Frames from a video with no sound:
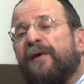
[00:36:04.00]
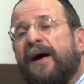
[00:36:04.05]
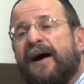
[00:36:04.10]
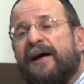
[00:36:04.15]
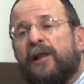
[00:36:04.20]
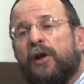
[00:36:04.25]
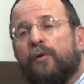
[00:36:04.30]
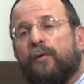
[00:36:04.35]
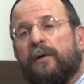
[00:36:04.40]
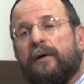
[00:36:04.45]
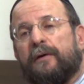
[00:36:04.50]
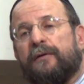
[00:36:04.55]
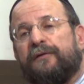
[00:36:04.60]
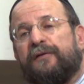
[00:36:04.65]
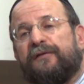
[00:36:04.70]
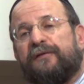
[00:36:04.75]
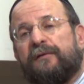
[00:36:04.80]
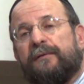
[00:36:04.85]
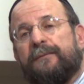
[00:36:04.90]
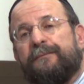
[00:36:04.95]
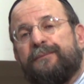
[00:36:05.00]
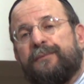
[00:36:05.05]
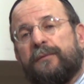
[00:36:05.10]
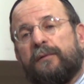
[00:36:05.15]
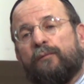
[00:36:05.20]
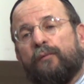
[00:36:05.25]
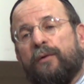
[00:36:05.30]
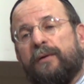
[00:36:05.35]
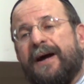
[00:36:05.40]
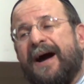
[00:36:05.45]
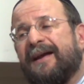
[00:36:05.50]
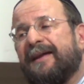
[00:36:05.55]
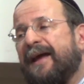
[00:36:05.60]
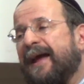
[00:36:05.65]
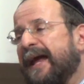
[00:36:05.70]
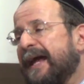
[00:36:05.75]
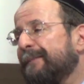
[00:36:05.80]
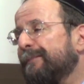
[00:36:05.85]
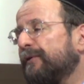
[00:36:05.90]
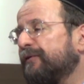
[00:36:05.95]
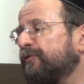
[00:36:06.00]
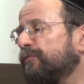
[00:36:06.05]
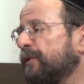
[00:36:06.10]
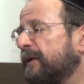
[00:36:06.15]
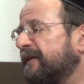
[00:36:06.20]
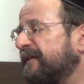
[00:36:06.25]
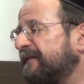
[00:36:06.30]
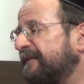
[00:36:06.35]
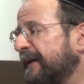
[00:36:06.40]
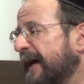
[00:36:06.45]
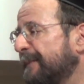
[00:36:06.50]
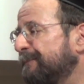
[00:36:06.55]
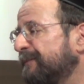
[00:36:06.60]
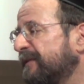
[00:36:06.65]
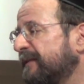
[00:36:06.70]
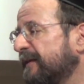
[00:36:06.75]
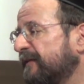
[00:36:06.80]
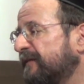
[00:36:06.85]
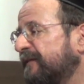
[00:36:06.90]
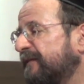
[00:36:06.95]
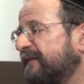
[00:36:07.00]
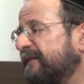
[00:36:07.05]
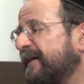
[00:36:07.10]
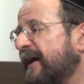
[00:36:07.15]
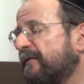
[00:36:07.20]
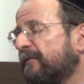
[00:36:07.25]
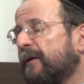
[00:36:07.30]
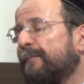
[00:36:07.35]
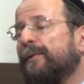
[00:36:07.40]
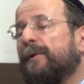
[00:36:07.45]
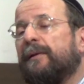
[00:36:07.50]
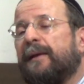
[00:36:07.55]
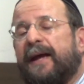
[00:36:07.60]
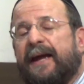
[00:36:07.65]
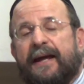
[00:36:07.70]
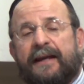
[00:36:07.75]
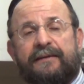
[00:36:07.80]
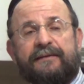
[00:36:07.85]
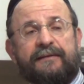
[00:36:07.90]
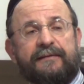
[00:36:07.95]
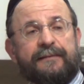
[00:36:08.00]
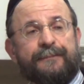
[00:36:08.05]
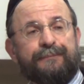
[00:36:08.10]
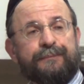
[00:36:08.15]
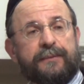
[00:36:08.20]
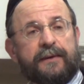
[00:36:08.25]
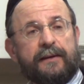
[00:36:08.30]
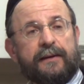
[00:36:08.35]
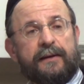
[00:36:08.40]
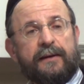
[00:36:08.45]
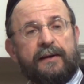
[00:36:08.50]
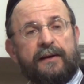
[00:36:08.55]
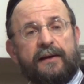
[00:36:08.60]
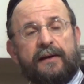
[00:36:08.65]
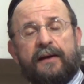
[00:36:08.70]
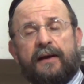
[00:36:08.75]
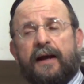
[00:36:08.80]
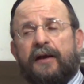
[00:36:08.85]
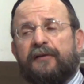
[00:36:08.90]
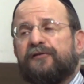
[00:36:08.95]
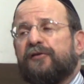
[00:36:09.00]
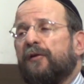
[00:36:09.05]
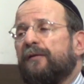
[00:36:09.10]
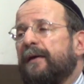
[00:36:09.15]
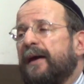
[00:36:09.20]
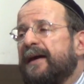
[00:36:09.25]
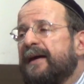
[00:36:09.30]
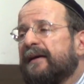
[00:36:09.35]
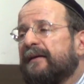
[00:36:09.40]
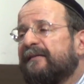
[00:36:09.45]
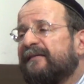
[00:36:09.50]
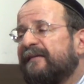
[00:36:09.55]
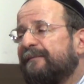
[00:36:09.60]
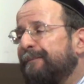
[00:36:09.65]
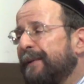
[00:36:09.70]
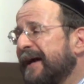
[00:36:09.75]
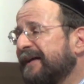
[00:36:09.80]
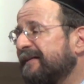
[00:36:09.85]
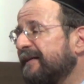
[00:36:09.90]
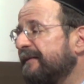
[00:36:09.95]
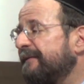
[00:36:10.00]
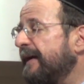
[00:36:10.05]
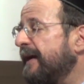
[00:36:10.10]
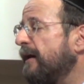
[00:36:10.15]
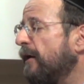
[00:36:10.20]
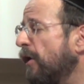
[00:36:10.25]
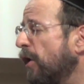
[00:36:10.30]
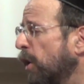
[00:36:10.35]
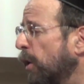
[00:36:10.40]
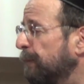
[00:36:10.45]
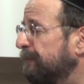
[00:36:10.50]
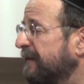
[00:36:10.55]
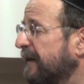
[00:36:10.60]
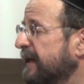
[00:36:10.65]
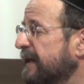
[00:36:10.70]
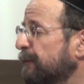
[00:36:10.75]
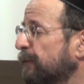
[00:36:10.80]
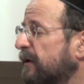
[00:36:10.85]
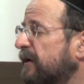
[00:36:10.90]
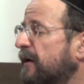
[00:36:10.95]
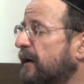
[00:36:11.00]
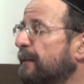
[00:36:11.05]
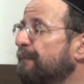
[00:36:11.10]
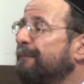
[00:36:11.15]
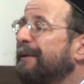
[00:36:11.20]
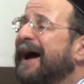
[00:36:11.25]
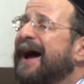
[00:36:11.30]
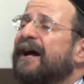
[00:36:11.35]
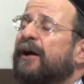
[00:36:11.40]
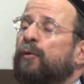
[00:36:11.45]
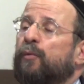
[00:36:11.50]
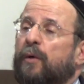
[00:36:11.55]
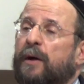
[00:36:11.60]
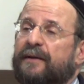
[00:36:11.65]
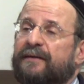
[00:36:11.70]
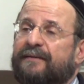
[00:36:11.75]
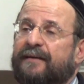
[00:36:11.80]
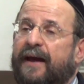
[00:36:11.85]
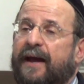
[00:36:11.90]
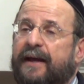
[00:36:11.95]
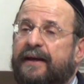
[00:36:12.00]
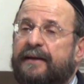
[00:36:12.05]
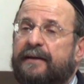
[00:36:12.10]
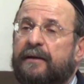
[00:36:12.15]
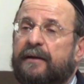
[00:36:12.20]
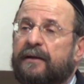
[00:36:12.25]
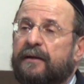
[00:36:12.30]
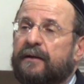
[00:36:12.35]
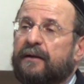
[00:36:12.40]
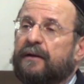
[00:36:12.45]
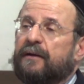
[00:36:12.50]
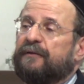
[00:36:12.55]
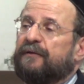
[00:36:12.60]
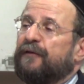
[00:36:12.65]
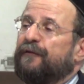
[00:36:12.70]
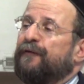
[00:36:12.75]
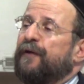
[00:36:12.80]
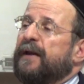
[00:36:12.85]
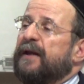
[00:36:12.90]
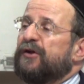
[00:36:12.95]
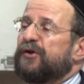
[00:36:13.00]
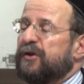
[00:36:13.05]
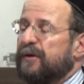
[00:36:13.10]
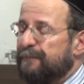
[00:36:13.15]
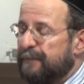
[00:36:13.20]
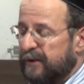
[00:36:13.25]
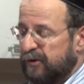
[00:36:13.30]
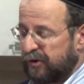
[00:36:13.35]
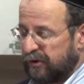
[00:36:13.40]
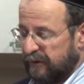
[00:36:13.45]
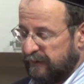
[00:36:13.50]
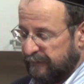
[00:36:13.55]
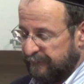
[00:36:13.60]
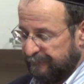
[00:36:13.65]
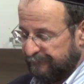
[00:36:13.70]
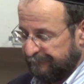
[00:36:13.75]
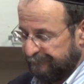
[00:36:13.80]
followers were not able to accept this terrible end, and so they expected, they hoped that he would come back one day to finish the mission.